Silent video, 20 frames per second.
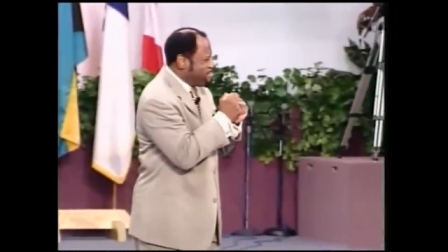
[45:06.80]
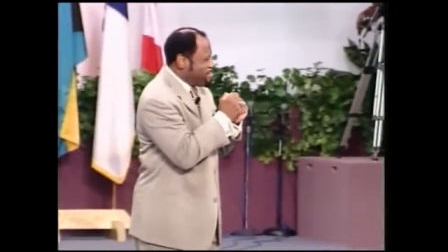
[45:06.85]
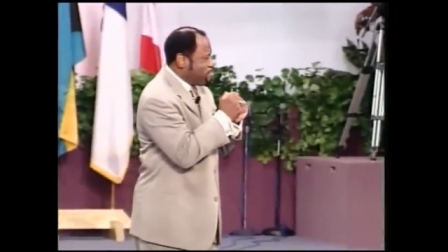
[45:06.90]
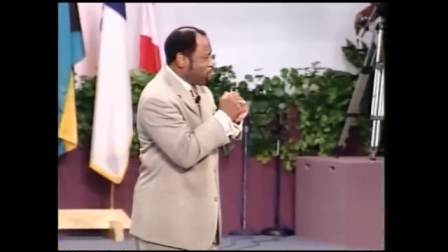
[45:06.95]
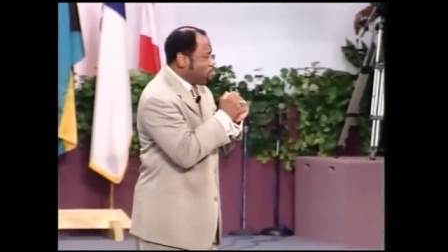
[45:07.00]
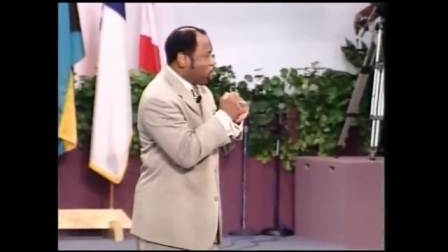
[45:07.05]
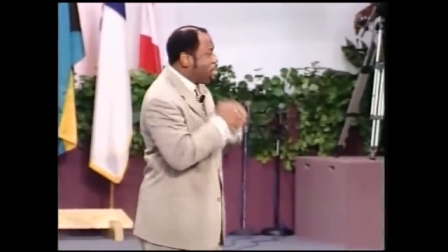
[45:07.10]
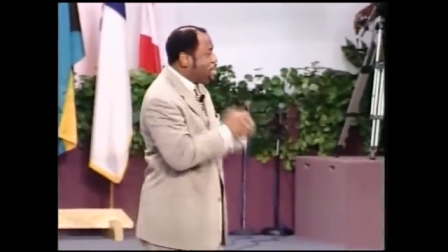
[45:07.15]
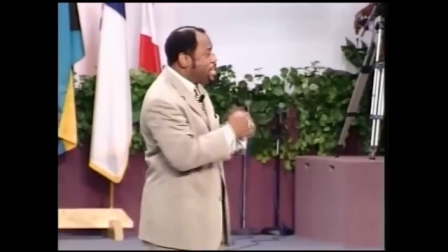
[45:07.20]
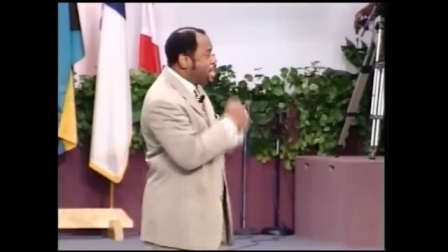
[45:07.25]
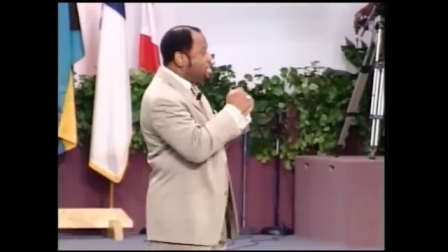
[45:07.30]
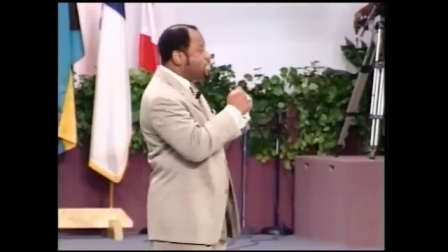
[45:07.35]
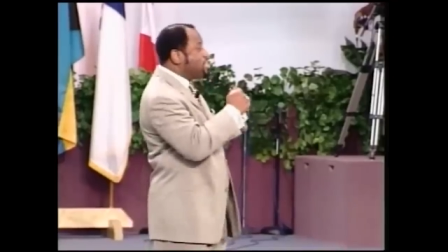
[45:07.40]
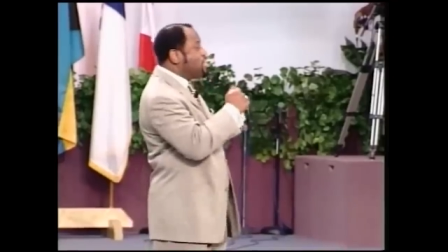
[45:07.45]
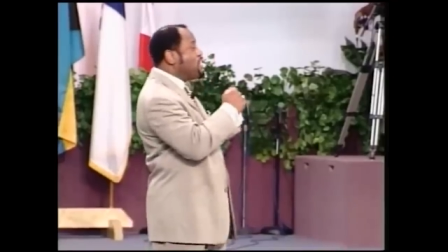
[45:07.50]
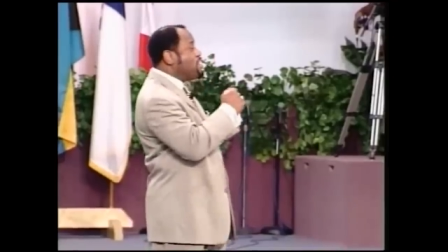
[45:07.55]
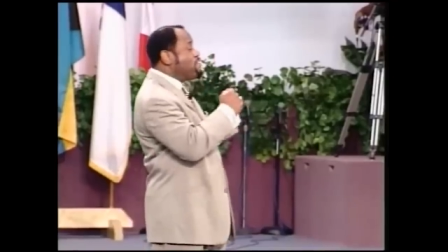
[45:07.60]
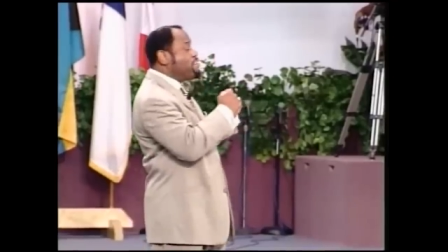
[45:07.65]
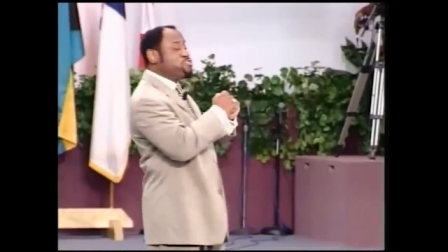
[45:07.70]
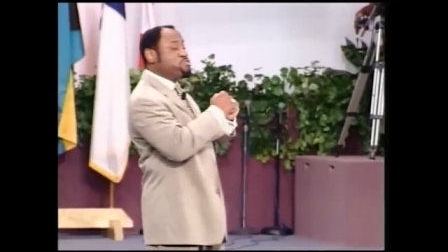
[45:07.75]
So we get
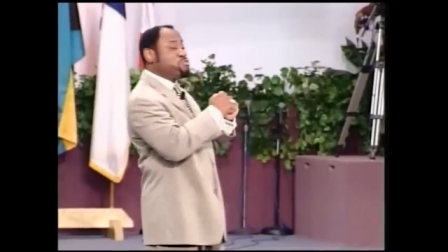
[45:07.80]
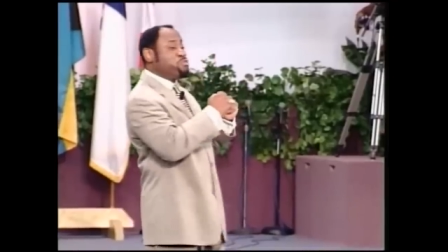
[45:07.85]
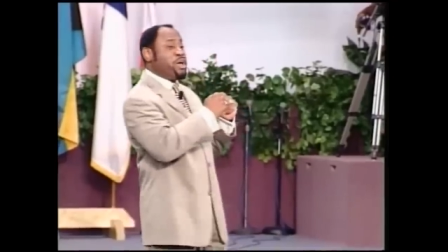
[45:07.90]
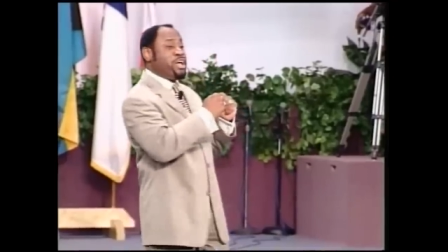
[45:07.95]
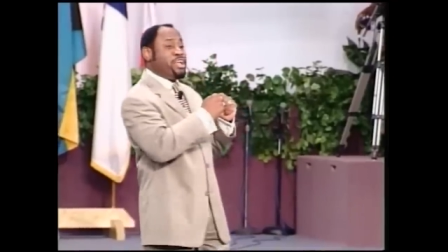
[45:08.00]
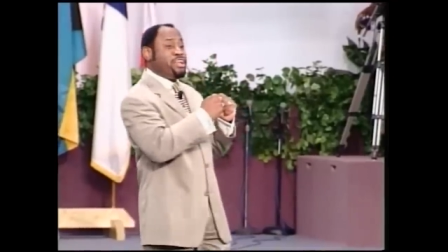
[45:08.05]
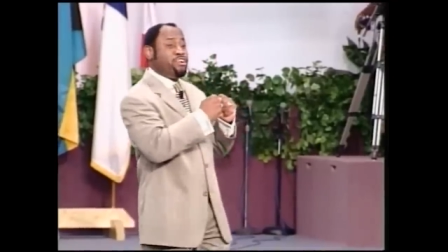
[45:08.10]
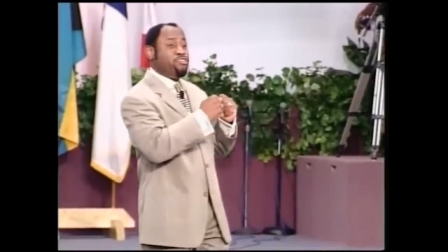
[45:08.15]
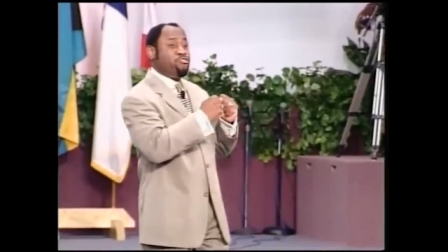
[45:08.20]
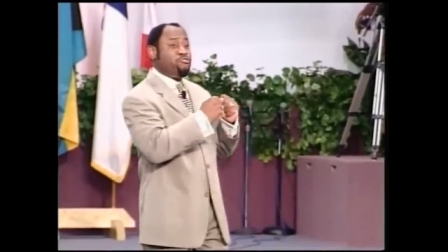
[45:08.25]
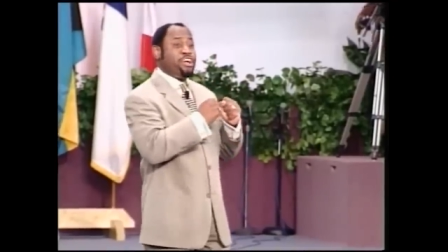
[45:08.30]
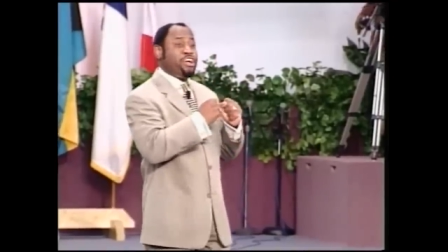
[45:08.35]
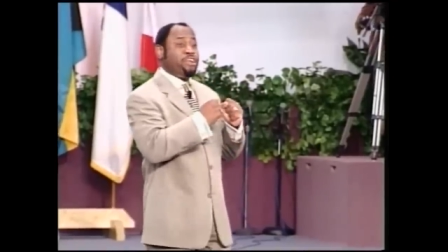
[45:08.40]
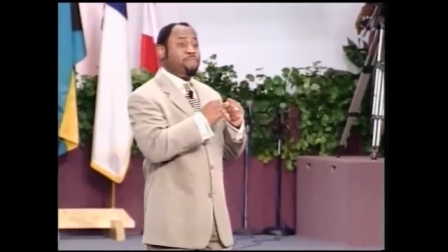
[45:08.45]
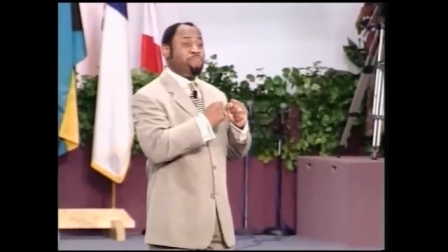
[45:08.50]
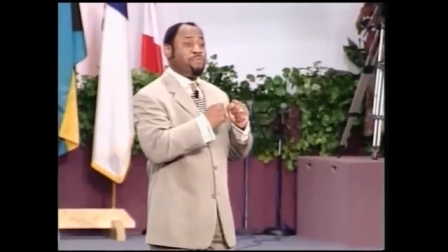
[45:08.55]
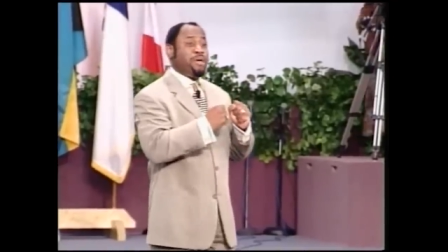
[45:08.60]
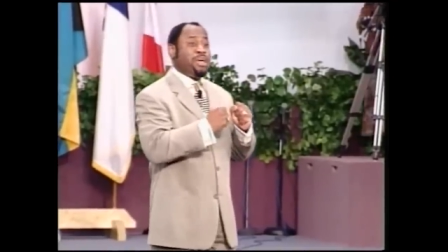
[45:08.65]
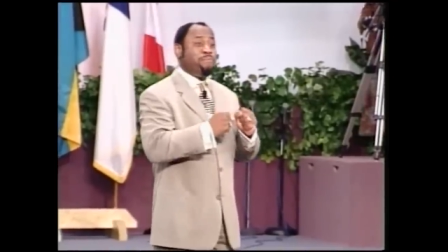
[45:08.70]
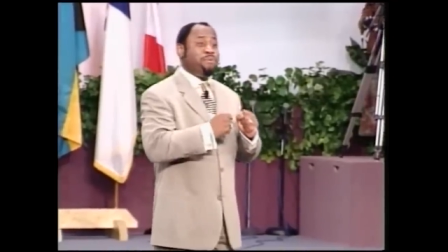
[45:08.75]
nervous when the
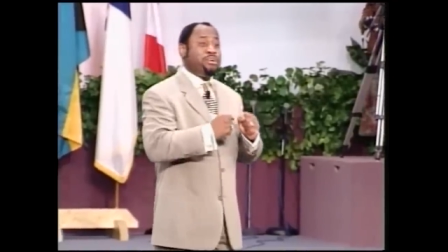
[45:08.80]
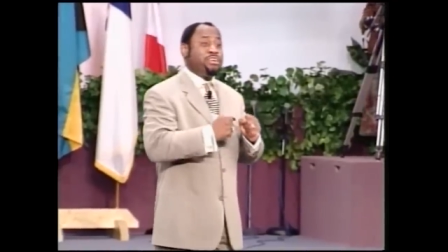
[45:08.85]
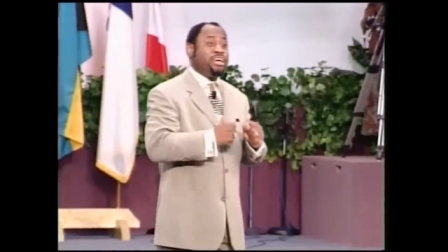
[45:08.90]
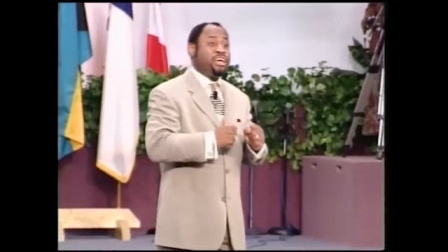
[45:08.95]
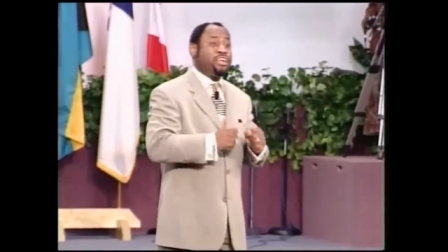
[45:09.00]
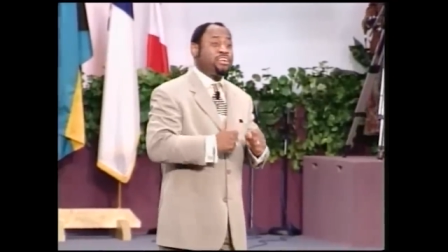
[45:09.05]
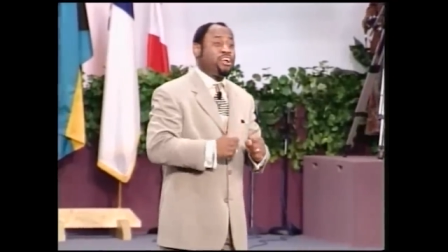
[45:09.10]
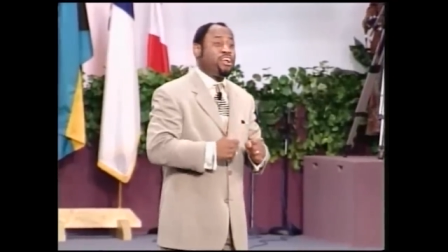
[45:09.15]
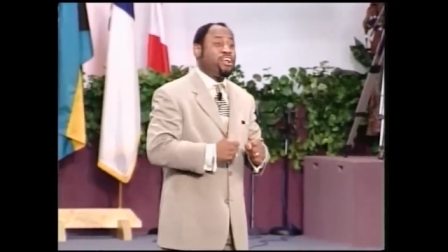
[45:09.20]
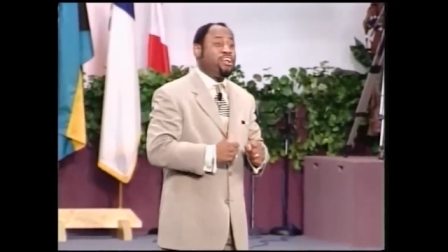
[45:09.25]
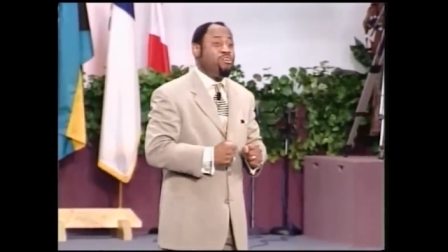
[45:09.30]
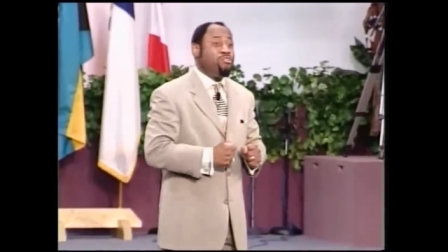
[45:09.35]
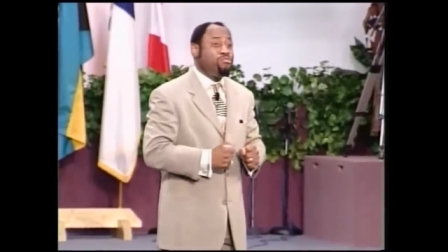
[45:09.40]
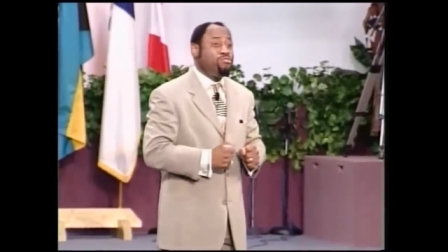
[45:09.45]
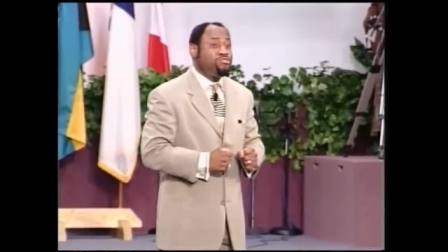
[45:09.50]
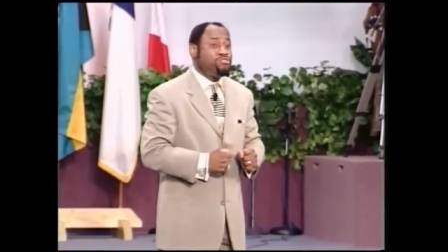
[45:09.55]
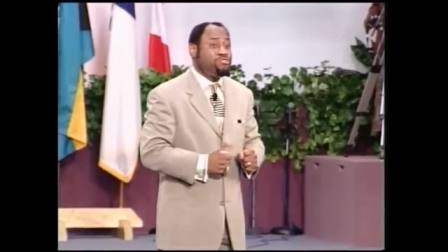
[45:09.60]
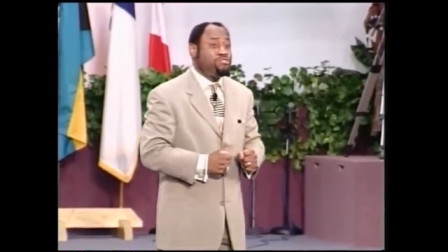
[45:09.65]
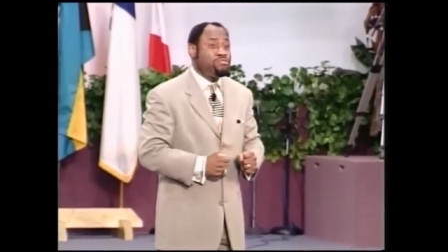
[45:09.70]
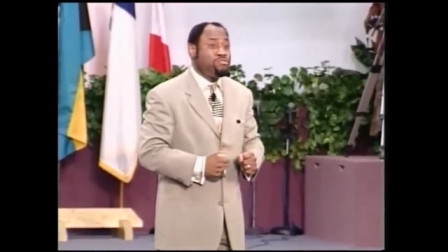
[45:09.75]
rent payment gets
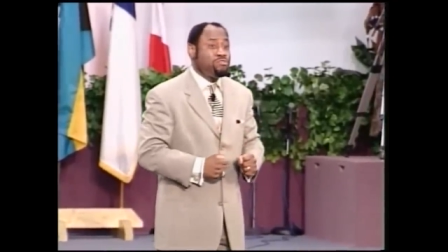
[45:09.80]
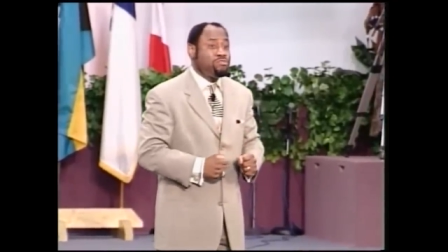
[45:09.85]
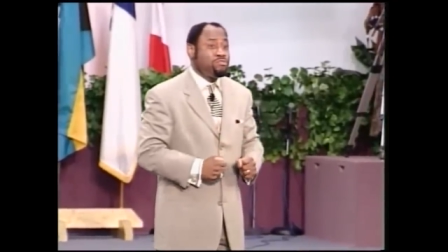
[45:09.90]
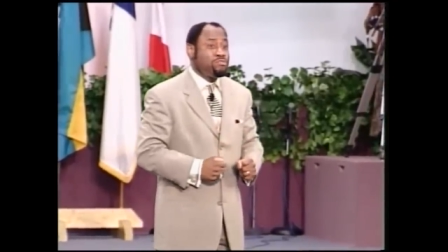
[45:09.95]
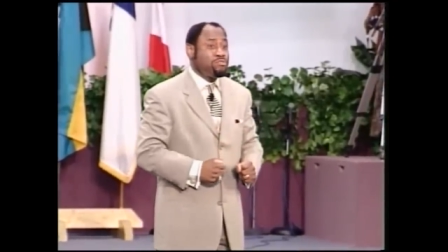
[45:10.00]
close.